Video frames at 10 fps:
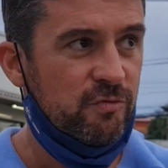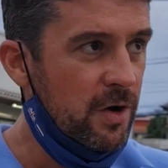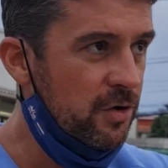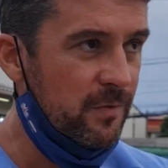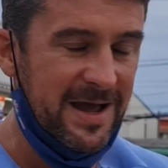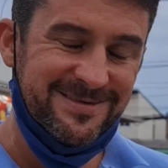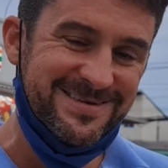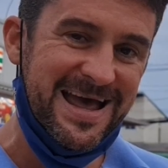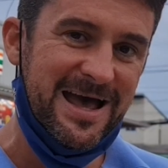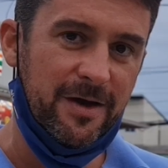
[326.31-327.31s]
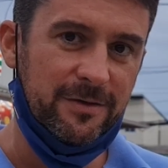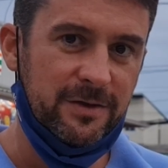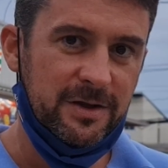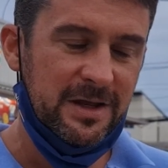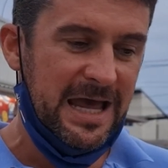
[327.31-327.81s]
rode around town
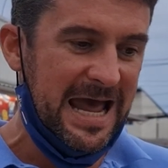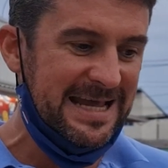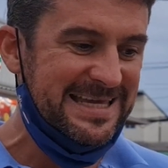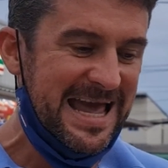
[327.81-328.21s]
and